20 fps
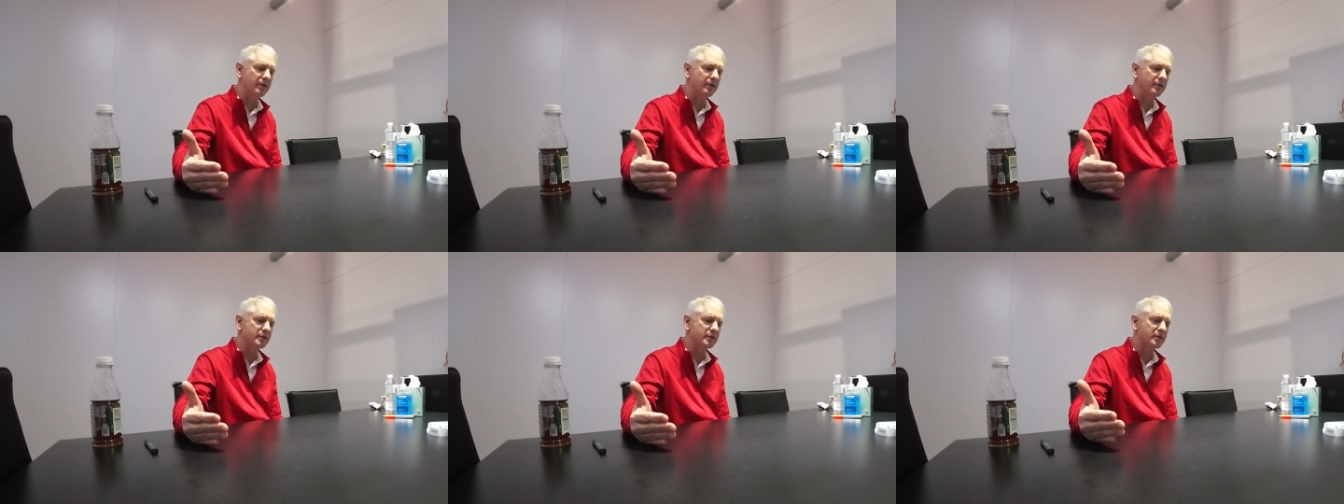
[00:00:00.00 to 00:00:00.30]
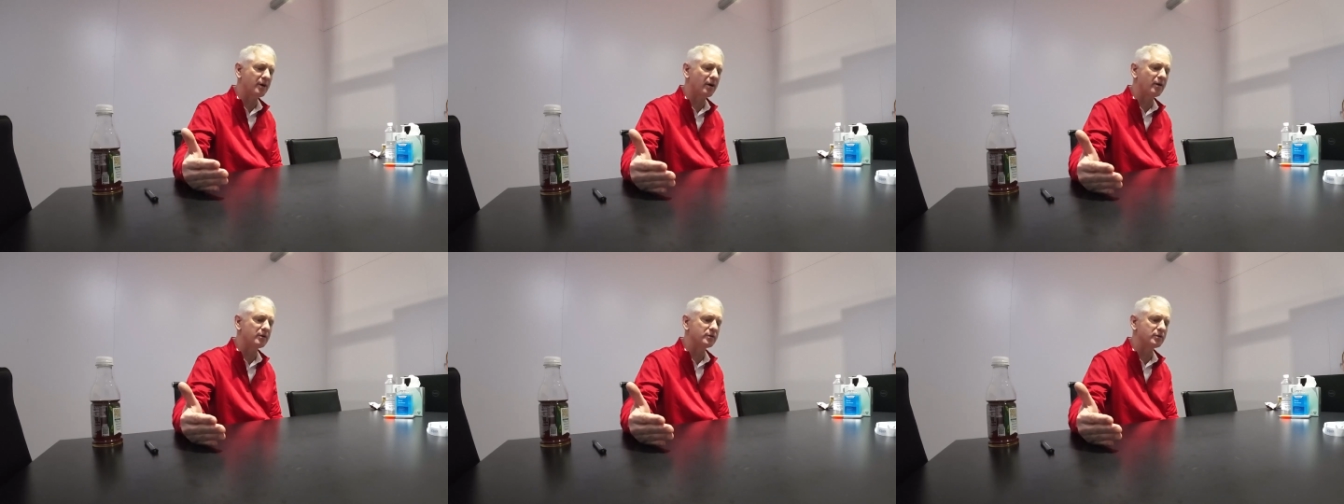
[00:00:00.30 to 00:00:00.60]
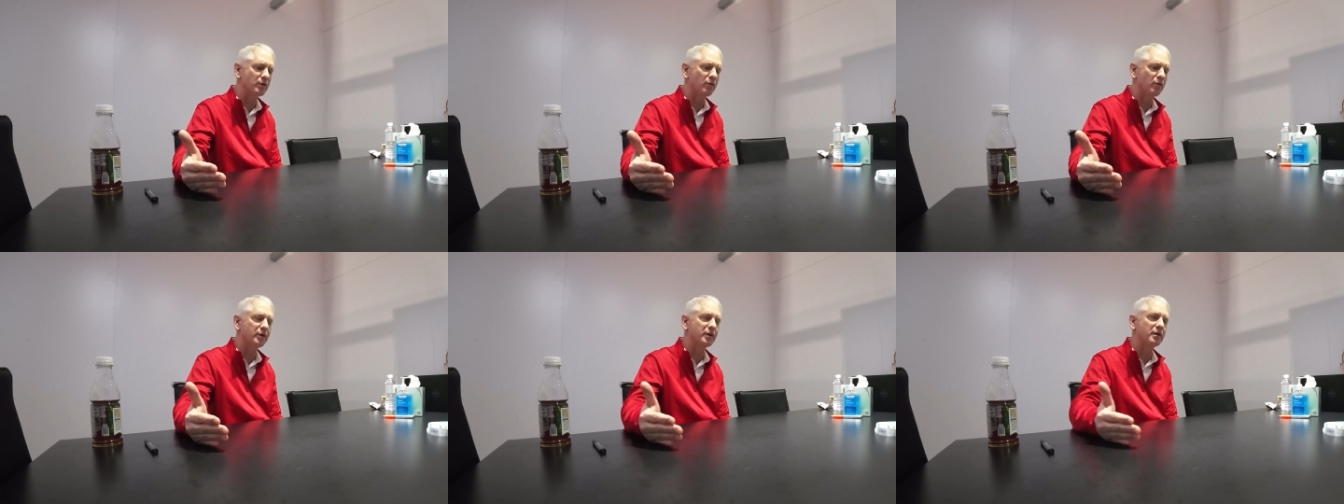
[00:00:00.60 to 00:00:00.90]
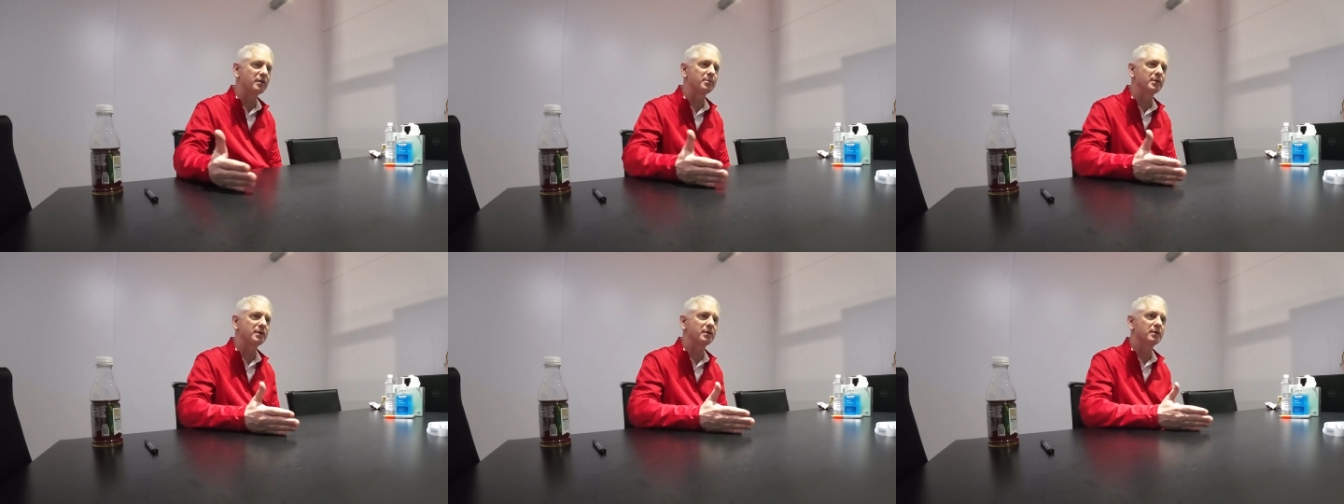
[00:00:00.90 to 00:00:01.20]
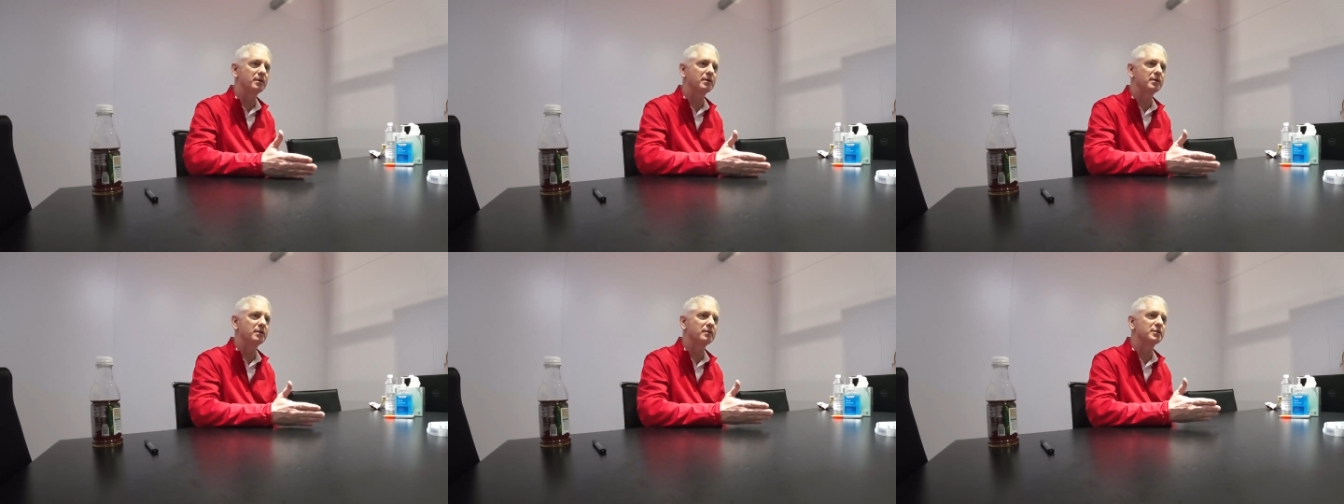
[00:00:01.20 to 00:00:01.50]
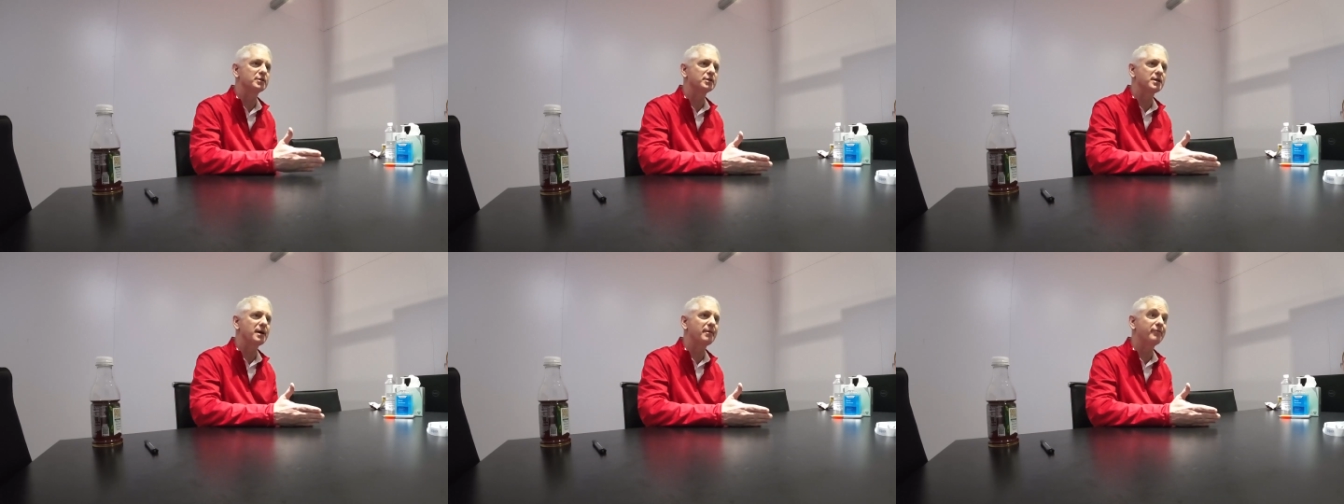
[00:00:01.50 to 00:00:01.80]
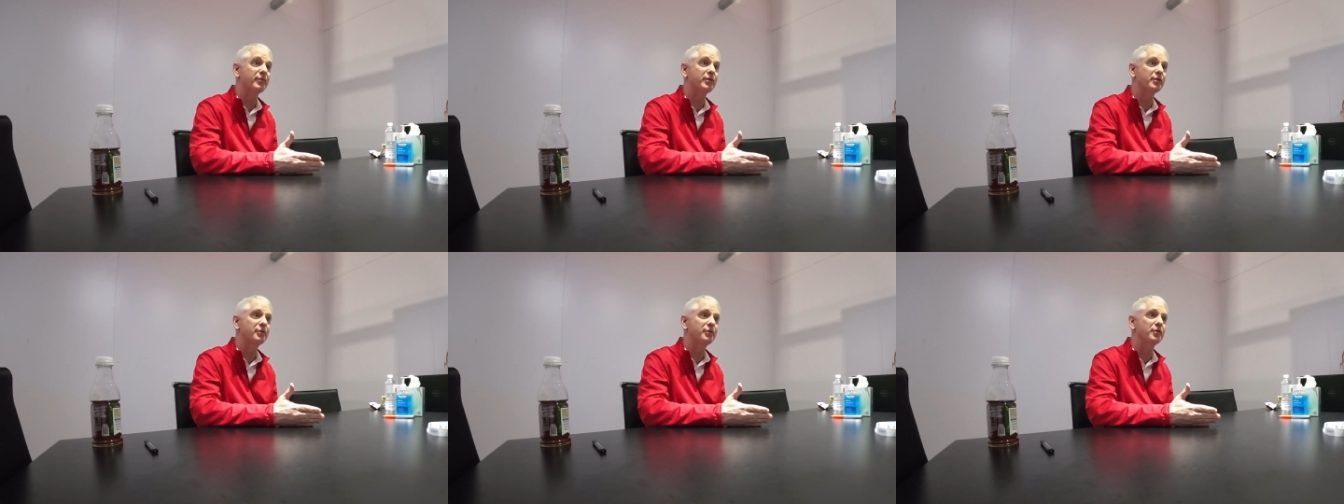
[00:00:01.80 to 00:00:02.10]
this car is only going to be in the
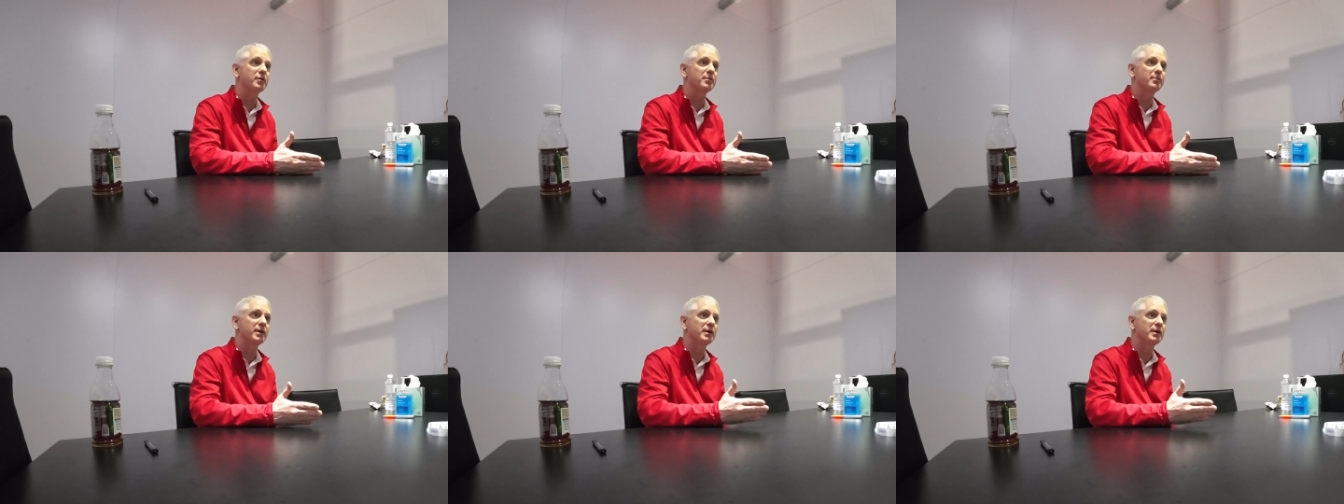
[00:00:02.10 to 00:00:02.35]
shop for 30